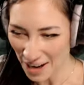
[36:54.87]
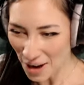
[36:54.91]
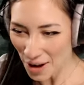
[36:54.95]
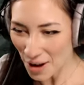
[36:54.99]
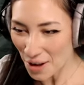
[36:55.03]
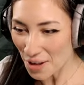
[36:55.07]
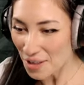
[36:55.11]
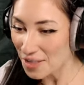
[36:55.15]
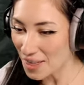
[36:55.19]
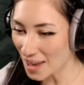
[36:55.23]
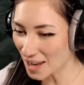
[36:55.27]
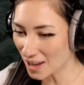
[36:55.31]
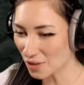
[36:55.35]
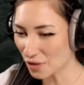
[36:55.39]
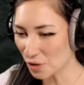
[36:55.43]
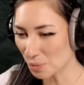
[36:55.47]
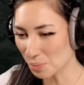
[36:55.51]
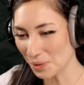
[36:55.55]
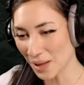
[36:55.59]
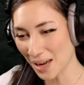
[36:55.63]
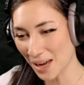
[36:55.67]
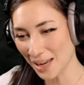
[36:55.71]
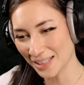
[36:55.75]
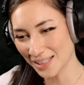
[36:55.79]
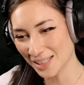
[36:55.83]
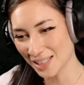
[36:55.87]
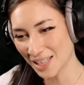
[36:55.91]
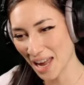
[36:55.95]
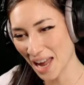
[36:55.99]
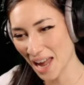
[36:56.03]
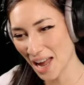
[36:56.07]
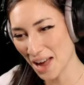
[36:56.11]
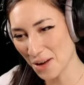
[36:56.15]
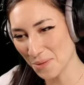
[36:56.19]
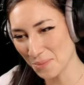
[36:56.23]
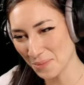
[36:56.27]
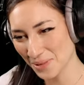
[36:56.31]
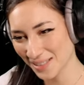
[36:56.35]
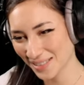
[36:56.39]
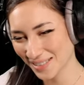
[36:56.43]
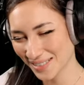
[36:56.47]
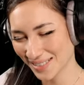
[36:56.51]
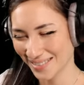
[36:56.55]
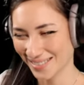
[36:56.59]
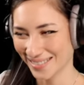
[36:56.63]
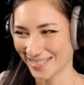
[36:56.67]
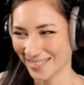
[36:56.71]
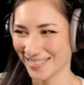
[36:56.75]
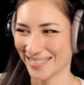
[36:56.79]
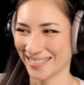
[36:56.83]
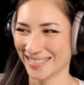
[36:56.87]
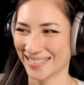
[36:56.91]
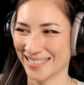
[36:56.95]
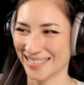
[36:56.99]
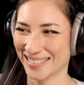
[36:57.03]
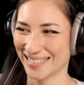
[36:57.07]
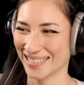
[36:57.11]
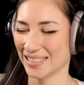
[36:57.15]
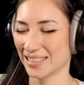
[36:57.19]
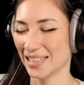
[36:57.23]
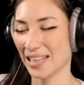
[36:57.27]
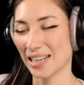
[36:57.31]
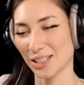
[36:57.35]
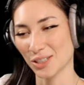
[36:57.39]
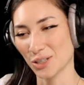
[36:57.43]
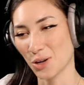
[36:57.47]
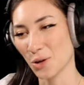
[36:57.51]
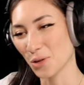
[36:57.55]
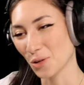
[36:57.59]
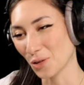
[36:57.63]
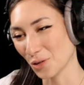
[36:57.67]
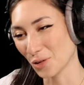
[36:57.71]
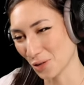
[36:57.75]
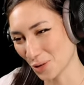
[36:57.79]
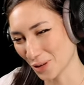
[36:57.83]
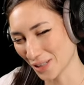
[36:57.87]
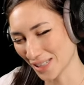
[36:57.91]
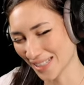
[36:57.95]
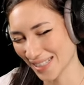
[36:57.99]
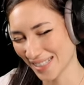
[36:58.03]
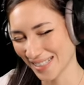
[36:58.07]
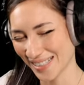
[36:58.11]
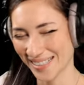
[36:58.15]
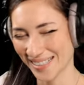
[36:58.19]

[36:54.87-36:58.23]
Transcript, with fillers: Thank you for playing this game. Let us know your thoughts.